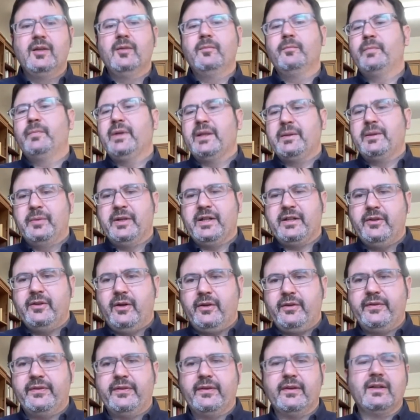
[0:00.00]
But
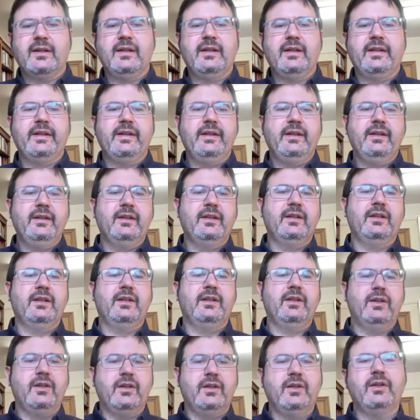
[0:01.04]
paradoxically,
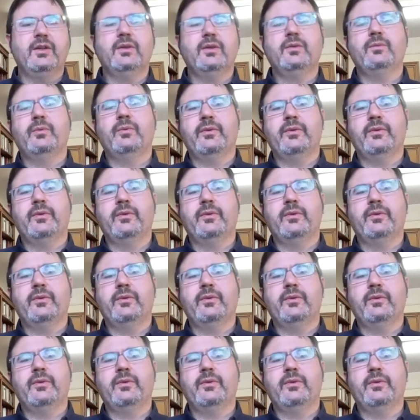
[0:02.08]
it